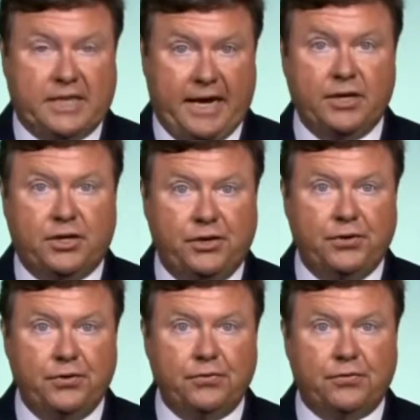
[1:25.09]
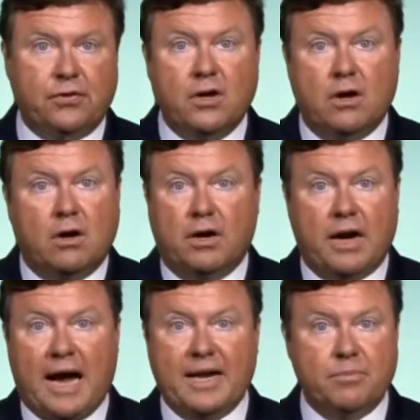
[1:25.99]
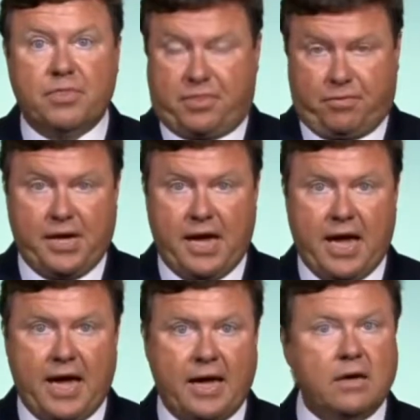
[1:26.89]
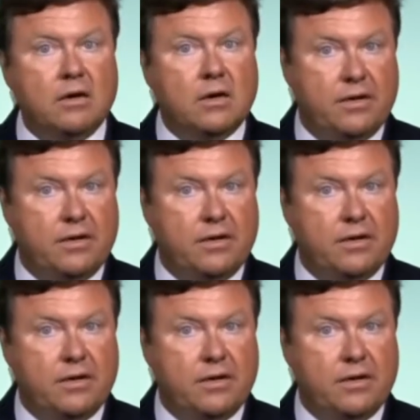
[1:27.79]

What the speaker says: 10Qs on item 3A.